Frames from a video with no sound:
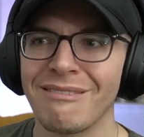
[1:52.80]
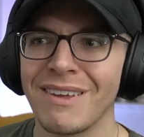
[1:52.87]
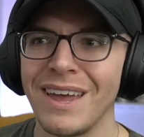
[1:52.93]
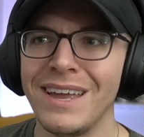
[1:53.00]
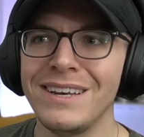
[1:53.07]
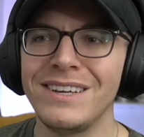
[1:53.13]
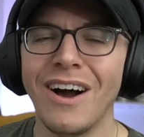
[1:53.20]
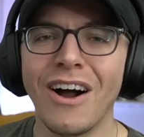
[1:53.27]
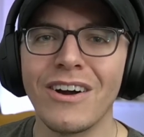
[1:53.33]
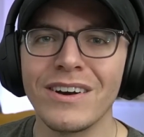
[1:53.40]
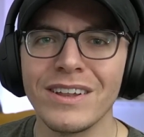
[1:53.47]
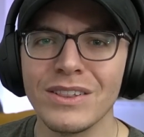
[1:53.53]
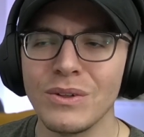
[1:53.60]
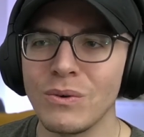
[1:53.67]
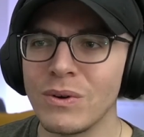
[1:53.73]

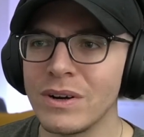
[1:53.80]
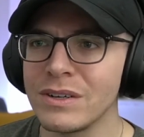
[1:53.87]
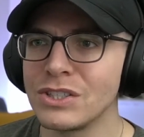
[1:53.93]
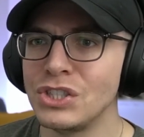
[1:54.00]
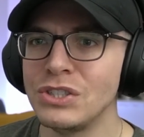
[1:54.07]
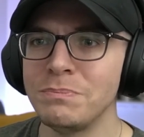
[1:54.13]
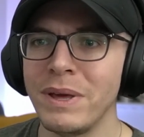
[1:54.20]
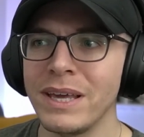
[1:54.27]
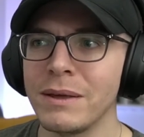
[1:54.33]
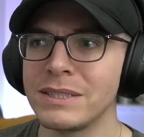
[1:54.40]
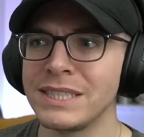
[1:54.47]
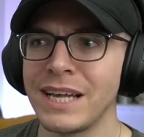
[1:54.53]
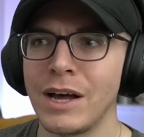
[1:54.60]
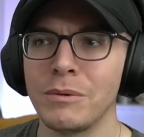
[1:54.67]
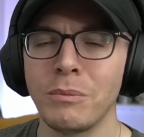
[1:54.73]
Incarnate Lord, could you make it
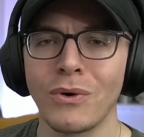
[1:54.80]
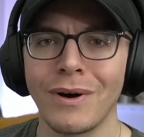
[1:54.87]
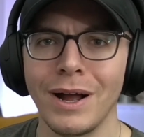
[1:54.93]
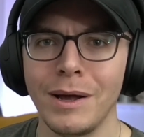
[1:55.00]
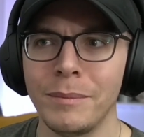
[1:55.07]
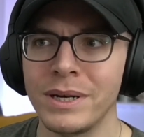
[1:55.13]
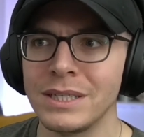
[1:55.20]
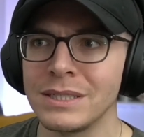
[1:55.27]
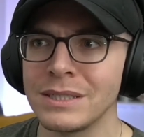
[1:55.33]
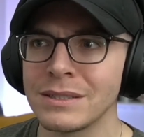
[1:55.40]
sound more ominous?